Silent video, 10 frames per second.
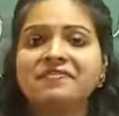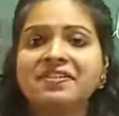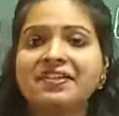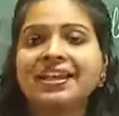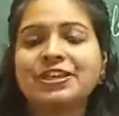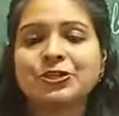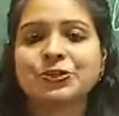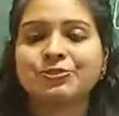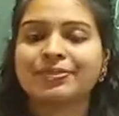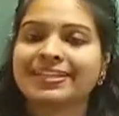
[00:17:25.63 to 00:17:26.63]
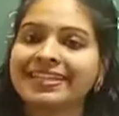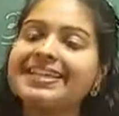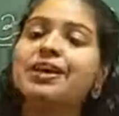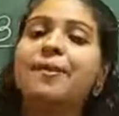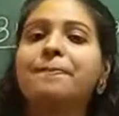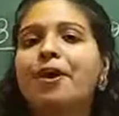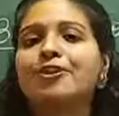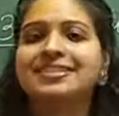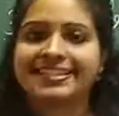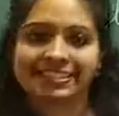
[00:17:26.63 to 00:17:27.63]
we will use with the
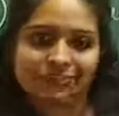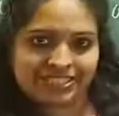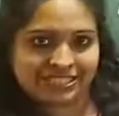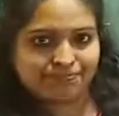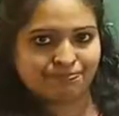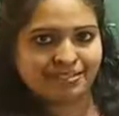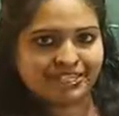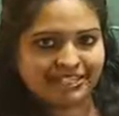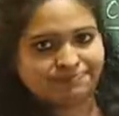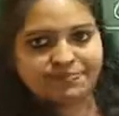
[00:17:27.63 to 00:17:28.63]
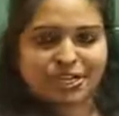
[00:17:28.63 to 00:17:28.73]
positive symbol.